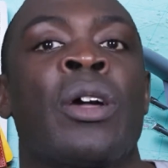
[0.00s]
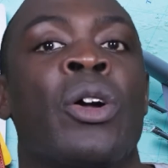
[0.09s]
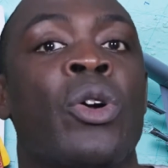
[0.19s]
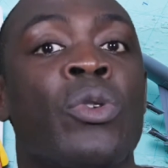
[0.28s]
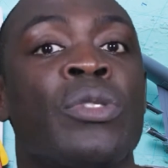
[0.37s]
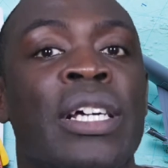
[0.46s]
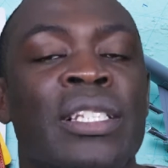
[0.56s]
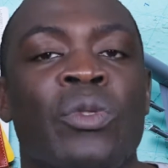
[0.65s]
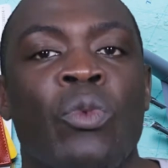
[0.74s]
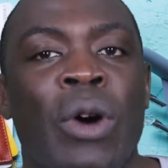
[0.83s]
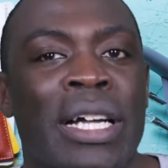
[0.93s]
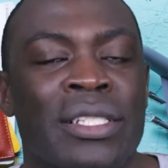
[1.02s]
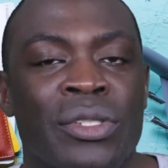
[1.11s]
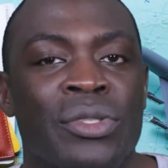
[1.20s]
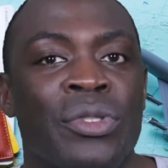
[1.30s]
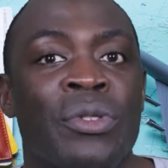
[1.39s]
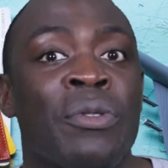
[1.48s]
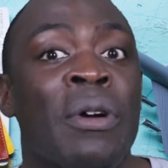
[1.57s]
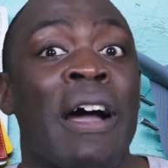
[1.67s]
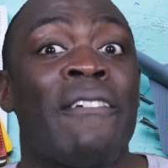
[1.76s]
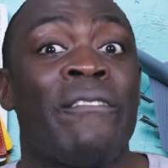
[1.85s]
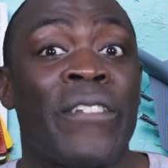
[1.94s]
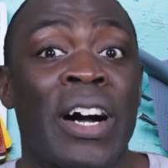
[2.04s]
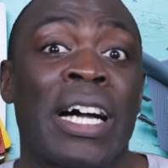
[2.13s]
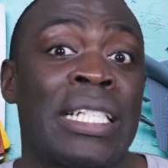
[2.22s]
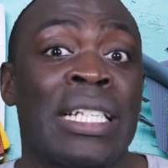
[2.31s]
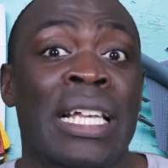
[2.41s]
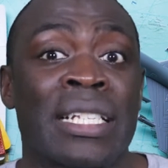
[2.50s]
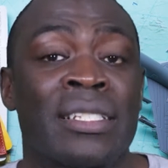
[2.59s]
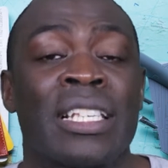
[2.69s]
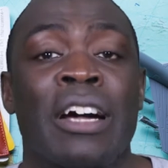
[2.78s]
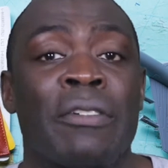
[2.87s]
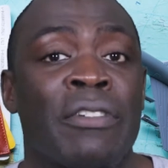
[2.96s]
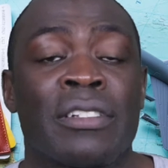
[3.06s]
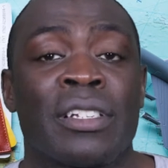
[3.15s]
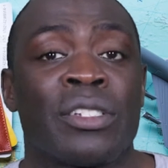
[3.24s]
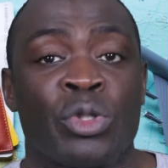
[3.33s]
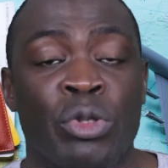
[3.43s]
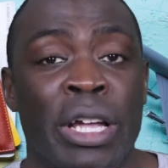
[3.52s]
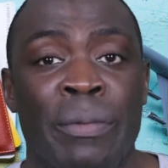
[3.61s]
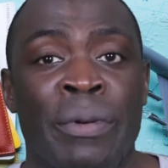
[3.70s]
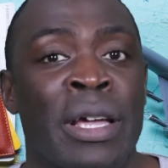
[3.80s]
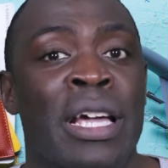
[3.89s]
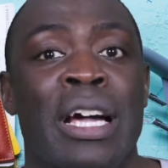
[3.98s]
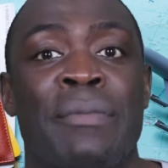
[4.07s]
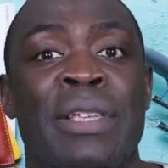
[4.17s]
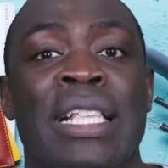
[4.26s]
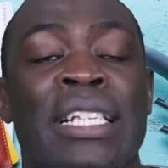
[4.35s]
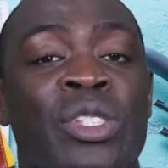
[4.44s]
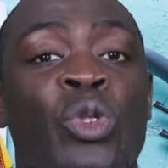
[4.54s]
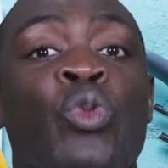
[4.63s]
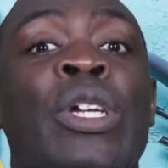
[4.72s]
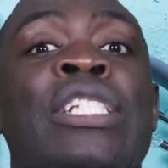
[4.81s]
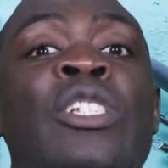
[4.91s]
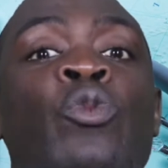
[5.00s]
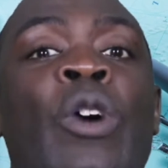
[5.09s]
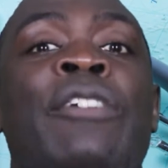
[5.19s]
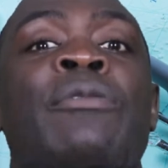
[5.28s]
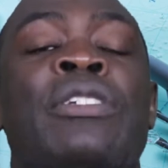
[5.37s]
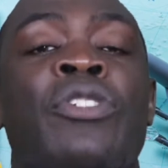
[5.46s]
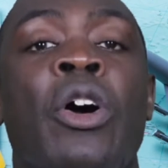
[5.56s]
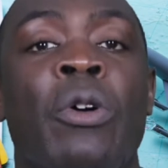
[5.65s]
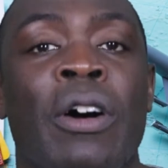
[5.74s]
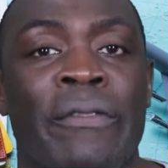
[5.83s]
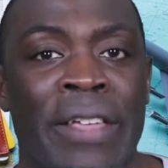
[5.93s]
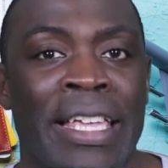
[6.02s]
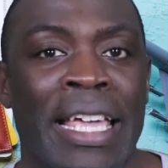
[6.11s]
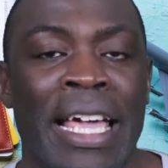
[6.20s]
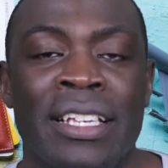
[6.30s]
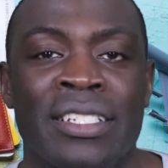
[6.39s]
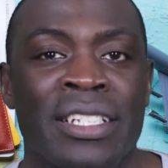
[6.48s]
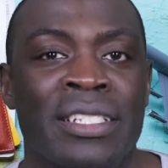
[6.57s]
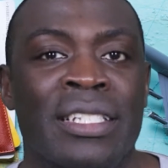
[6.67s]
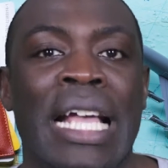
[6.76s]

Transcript: Who doesn't want to do fun stuff on a trip? I mean, that's the reason why we go on vacations.